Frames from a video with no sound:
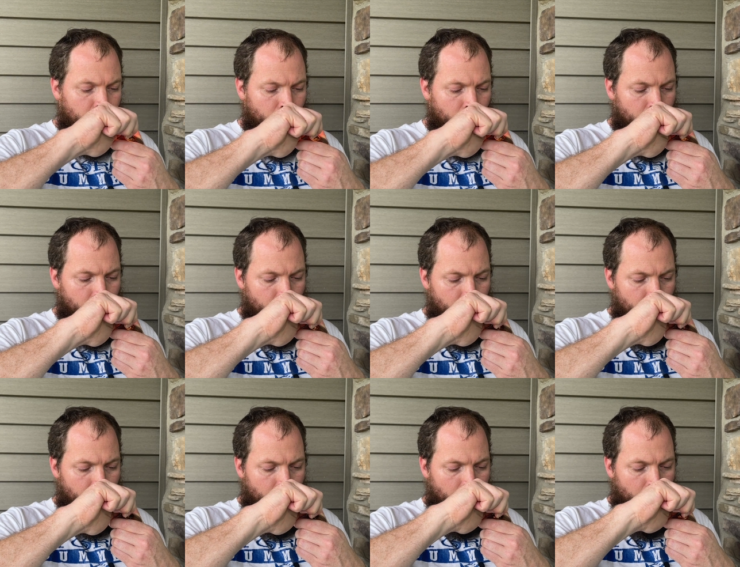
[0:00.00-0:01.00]

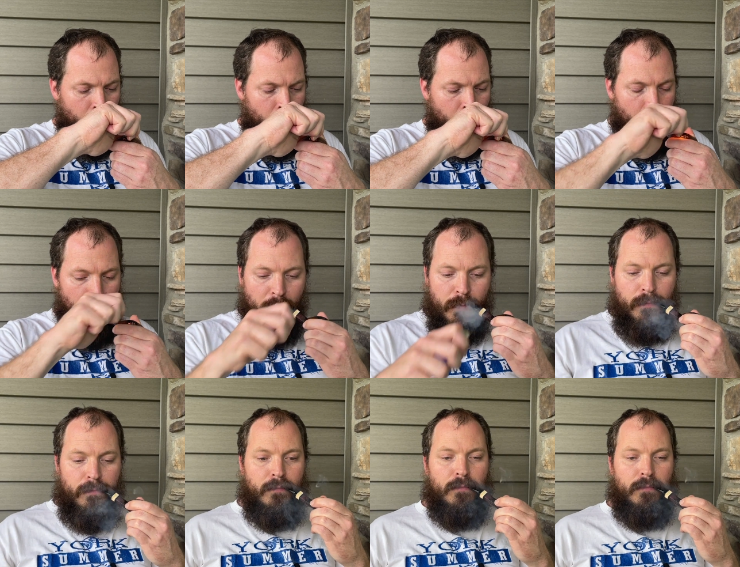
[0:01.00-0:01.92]
No one is speaking in this clip.